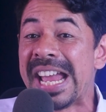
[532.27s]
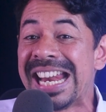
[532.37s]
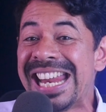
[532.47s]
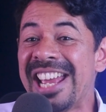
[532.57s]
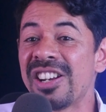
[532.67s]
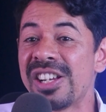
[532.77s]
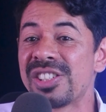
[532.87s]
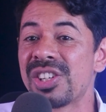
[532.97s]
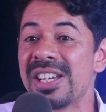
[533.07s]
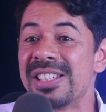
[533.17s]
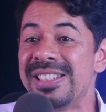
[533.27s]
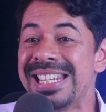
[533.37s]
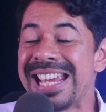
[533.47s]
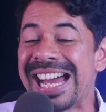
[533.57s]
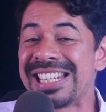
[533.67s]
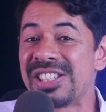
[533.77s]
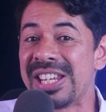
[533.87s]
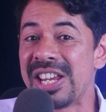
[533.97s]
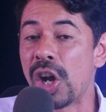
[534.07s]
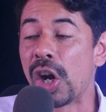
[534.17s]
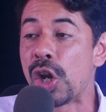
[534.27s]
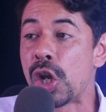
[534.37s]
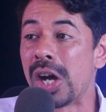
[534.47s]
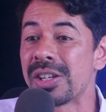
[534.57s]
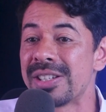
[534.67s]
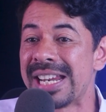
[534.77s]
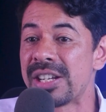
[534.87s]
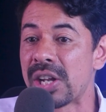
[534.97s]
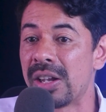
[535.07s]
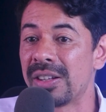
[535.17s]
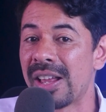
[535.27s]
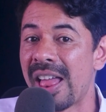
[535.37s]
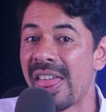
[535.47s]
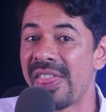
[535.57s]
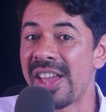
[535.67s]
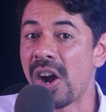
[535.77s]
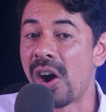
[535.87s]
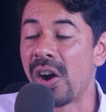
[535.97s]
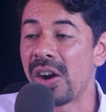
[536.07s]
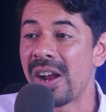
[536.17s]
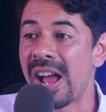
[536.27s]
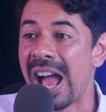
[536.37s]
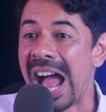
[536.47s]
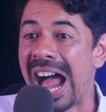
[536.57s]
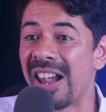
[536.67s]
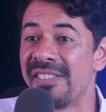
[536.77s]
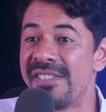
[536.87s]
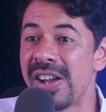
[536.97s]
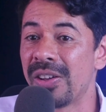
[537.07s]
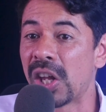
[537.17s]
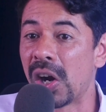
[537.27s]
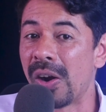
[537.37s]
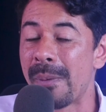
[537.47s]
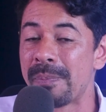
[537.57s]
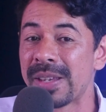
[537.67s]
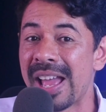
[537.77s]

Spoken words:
In English, D and T are not dental. They are alveolar.